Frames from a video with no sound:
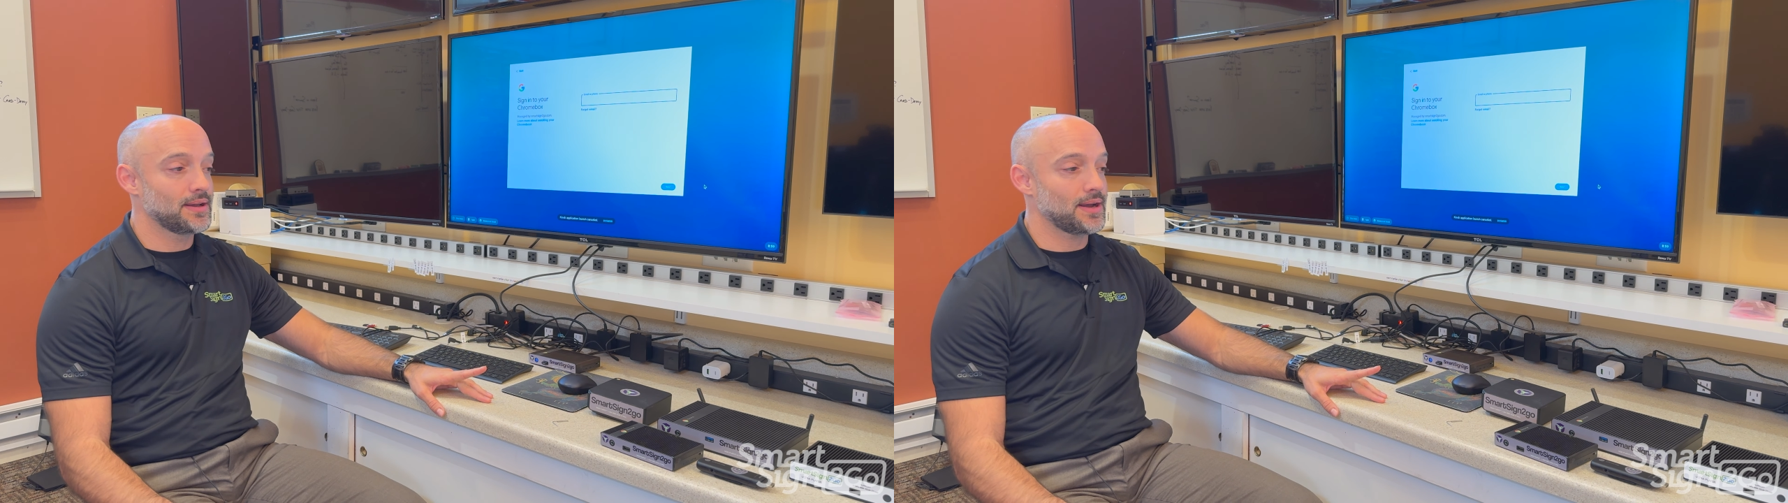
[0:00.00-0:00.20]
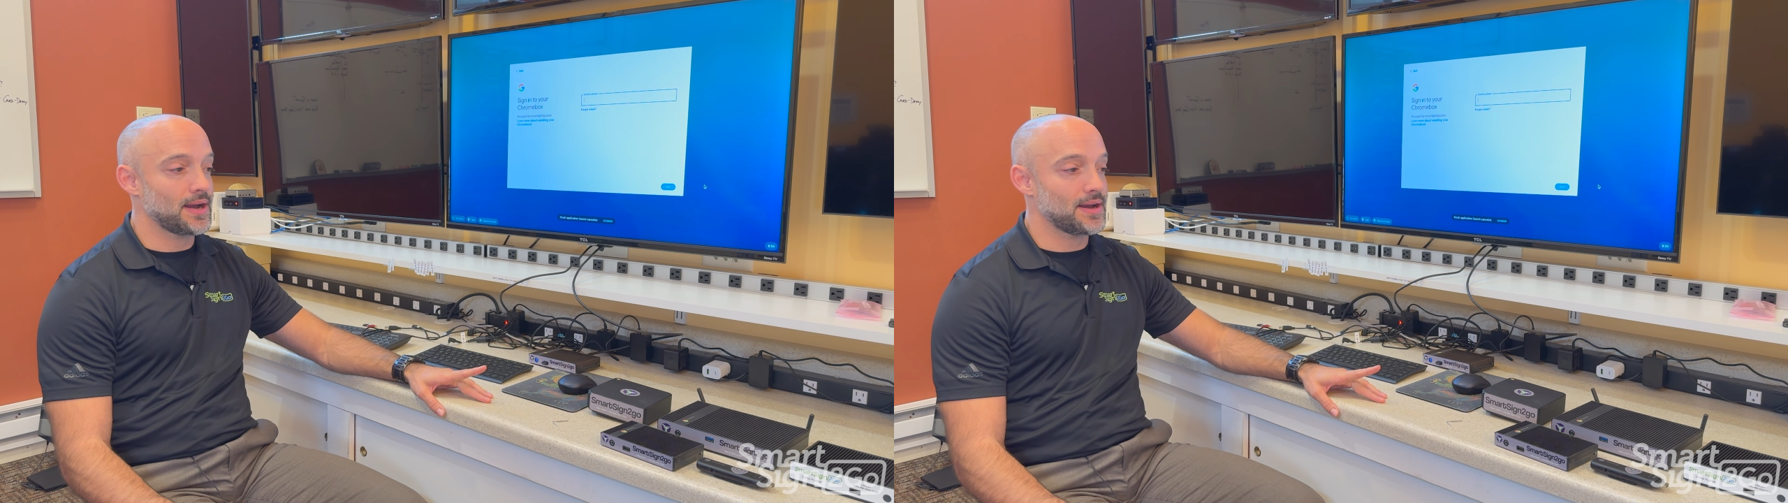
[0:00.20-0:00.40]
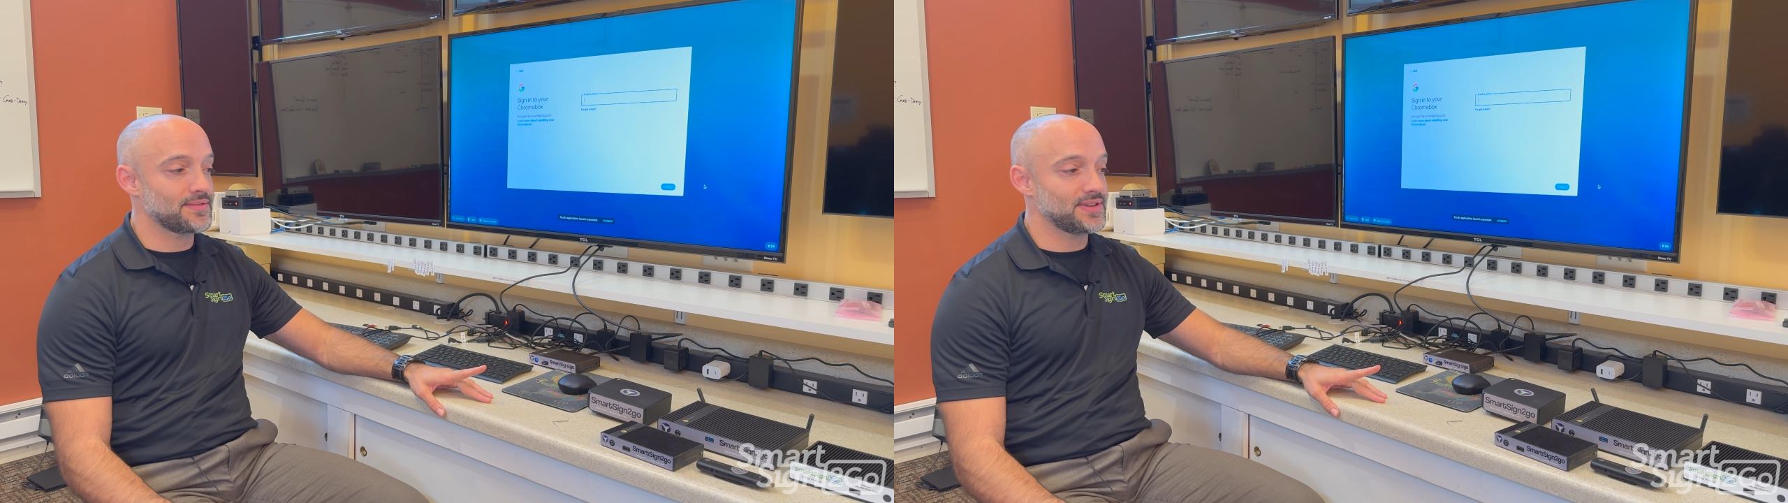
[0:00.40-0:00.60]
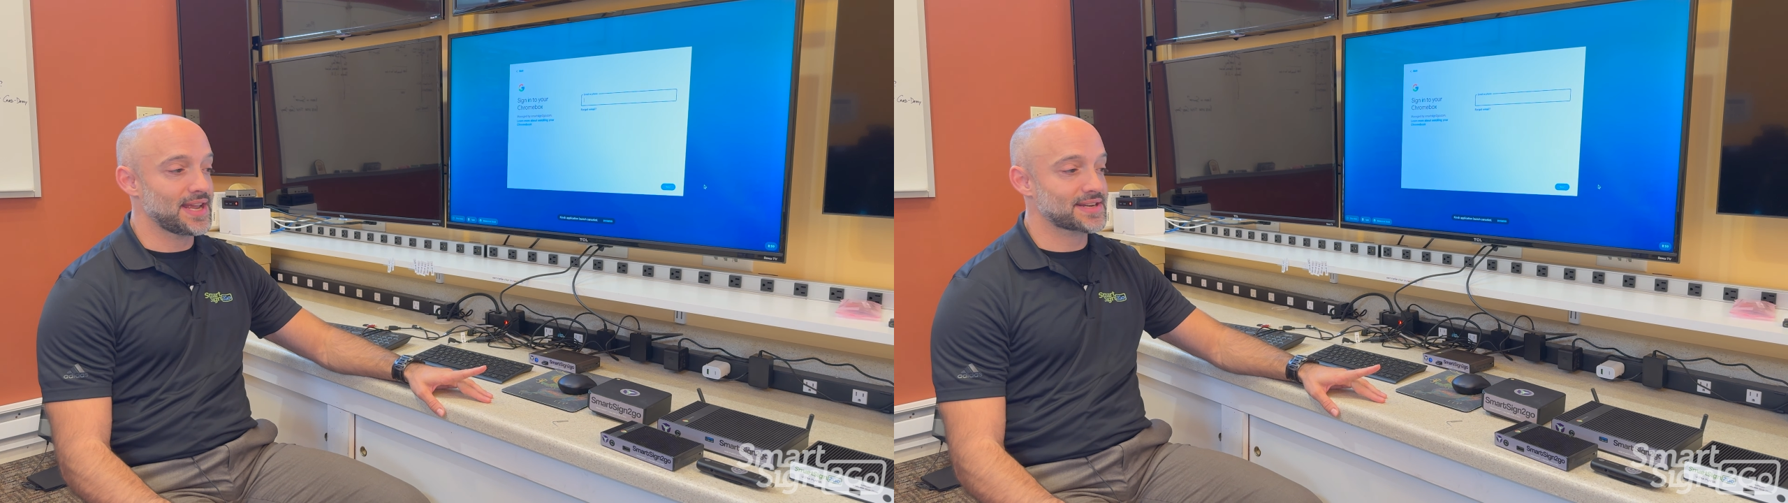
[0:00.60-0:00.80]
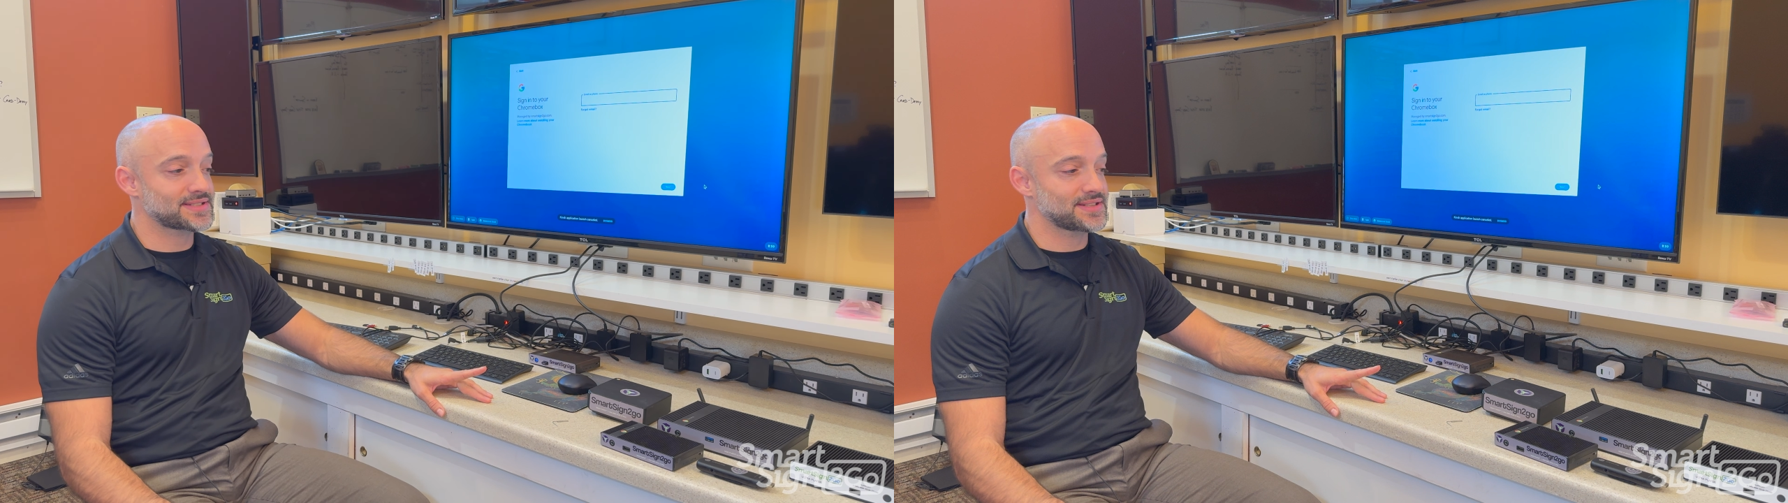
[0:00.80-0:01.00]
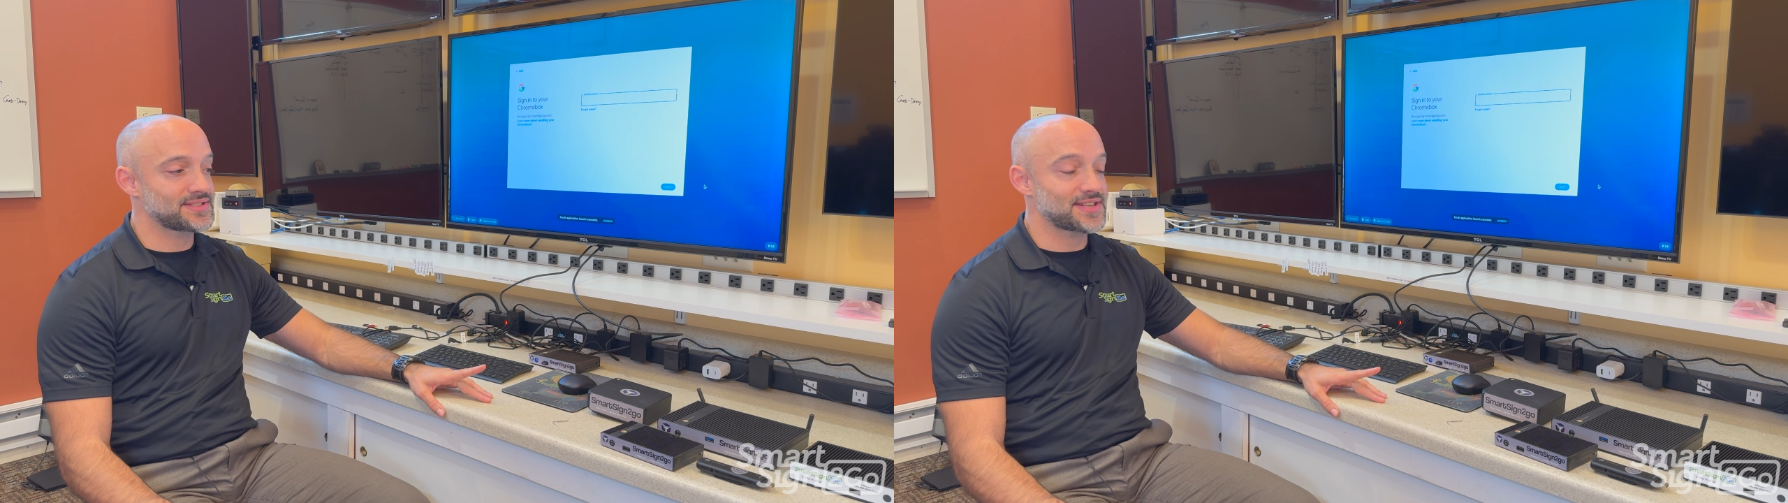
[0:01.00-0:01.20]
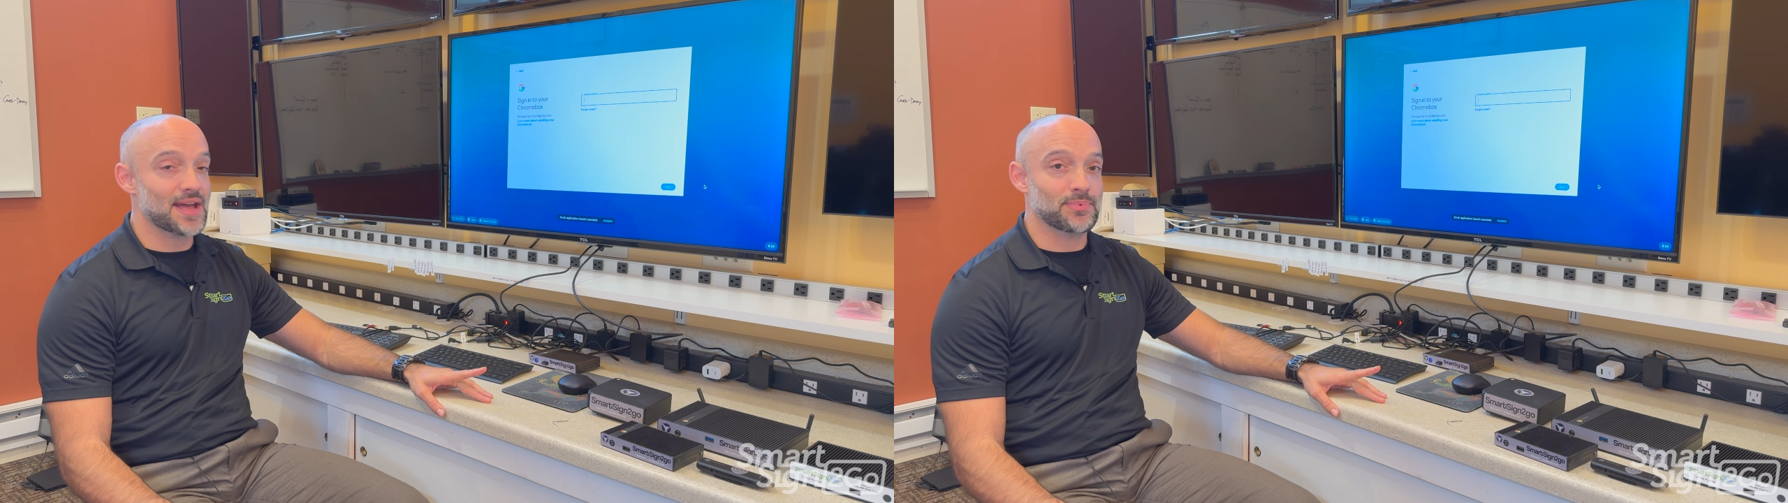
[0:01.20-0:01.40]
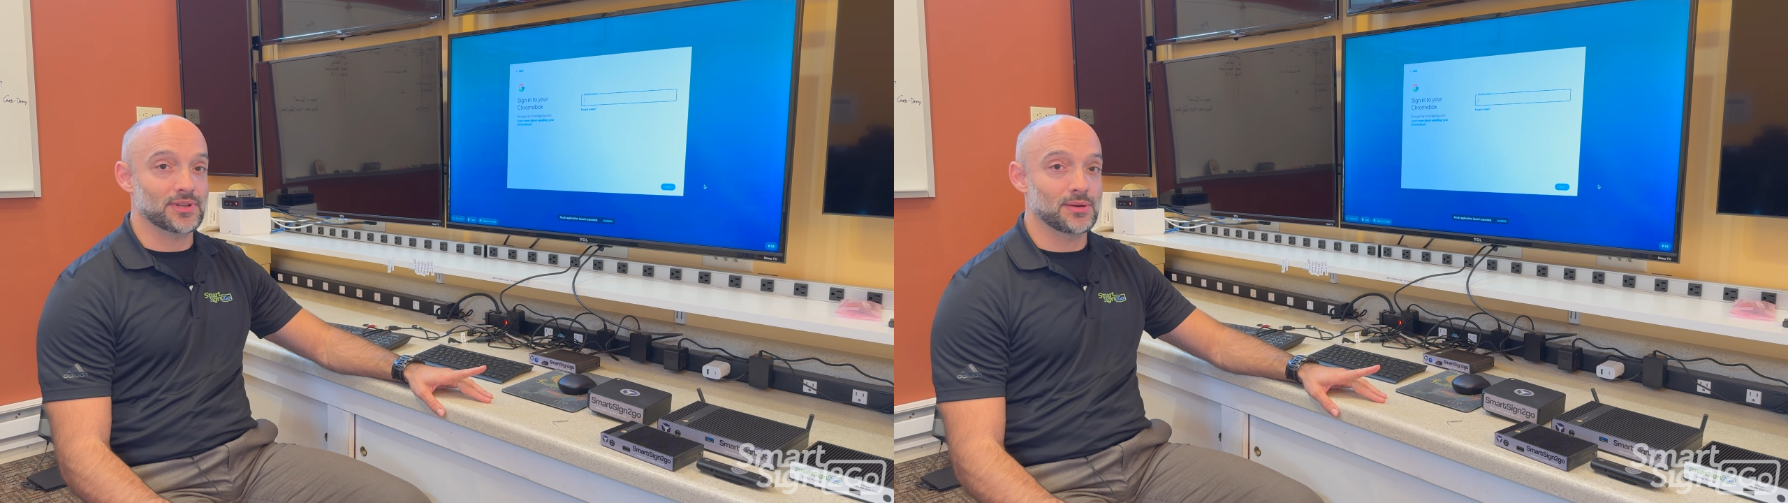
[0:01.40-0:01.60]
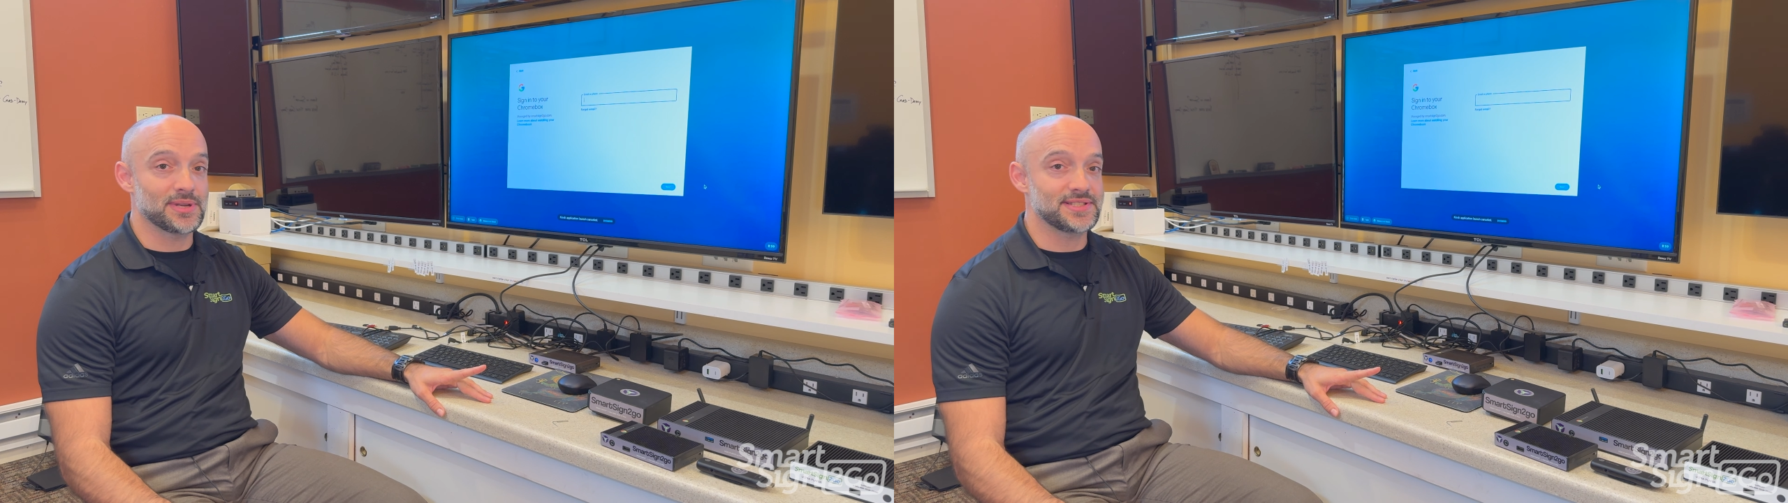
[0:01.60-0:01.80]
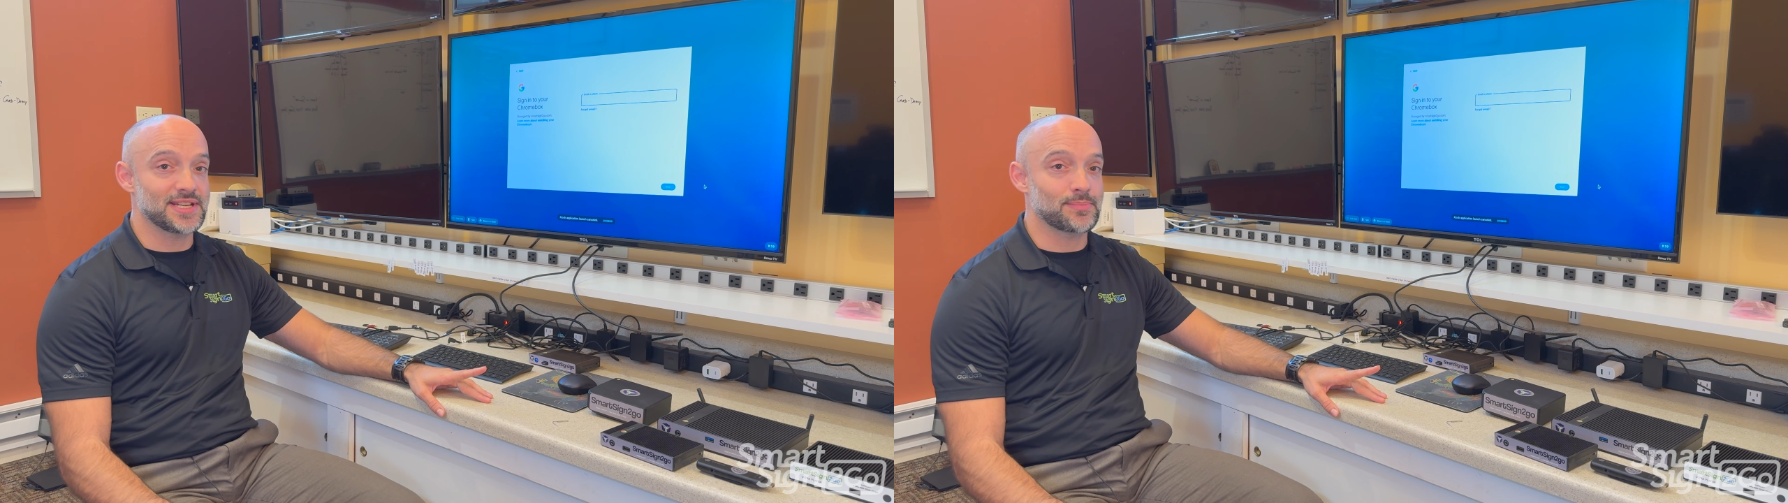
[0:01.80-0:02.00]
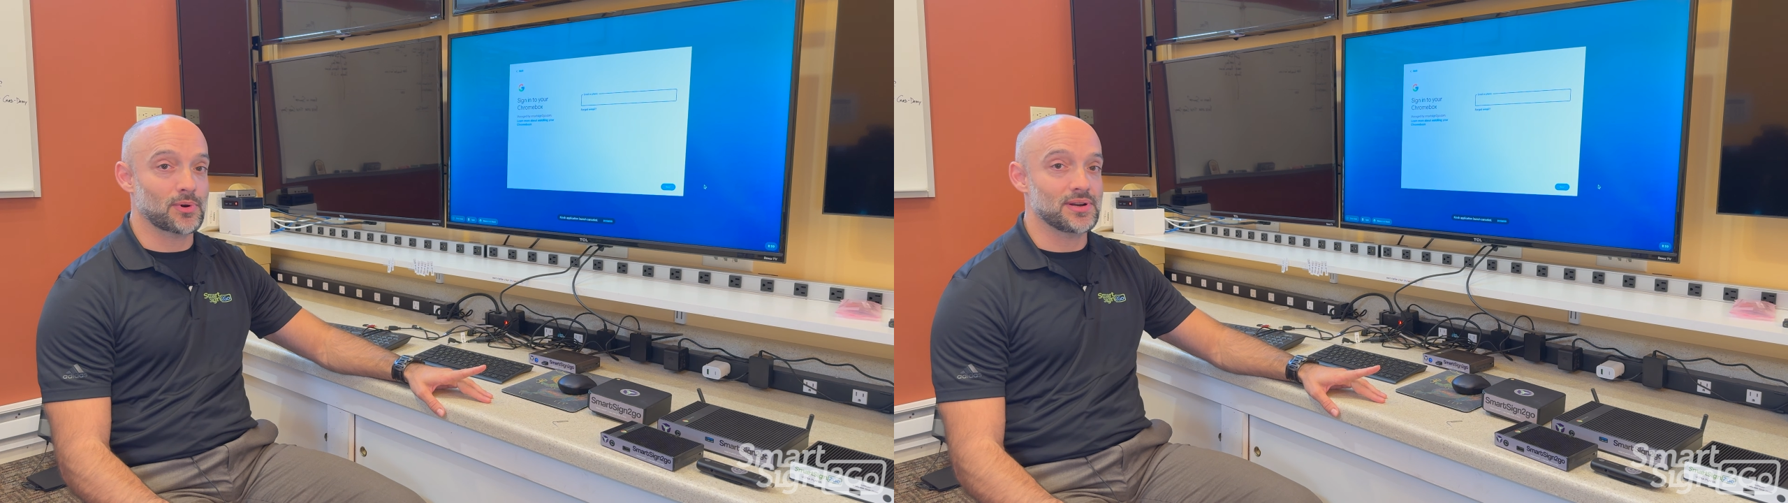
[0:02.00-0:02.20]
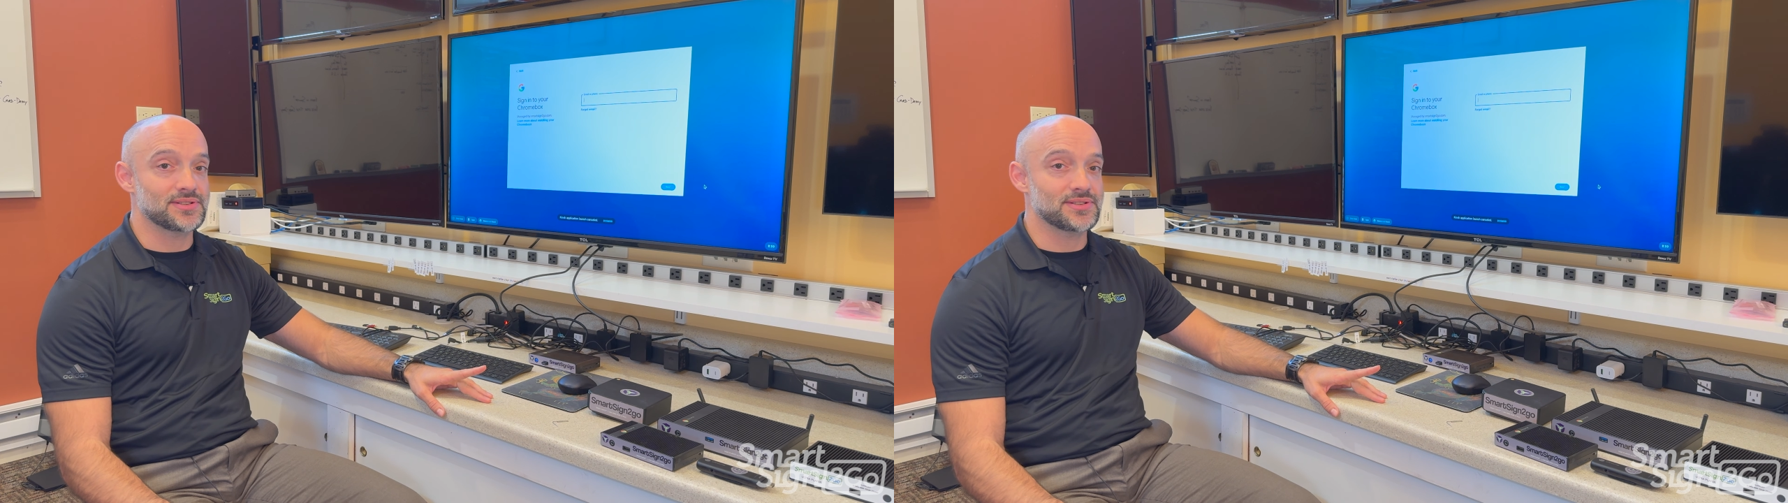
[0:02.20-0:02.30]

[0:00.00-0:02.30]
The next step, a little bit deeper,